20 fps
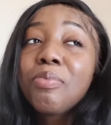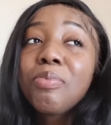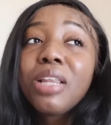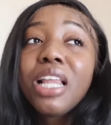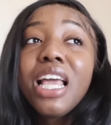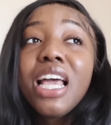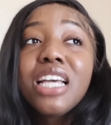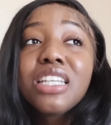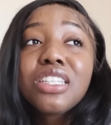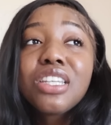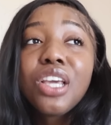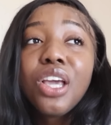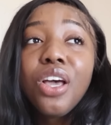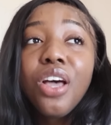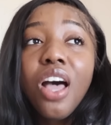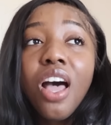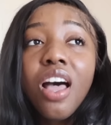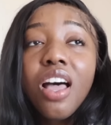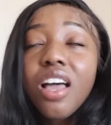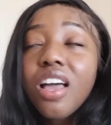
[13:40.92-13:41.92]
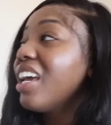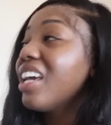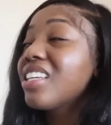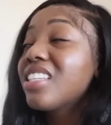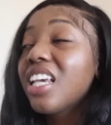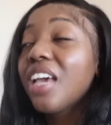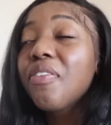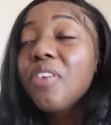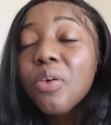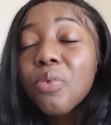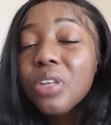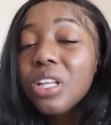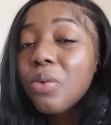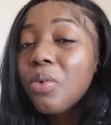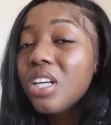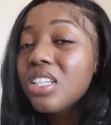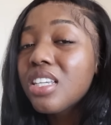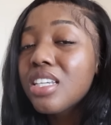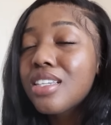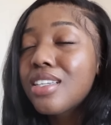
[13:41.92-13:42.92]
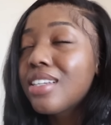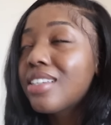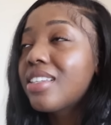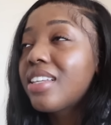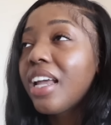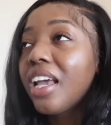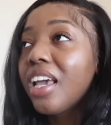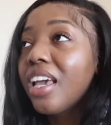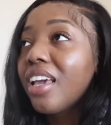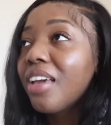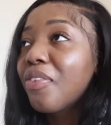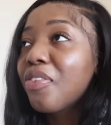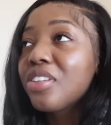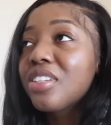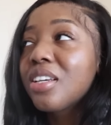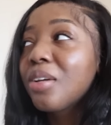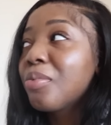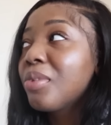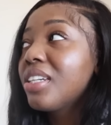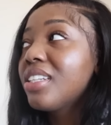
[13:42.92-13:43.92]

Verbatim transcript: Bless you. Xavier really wants us to stay for some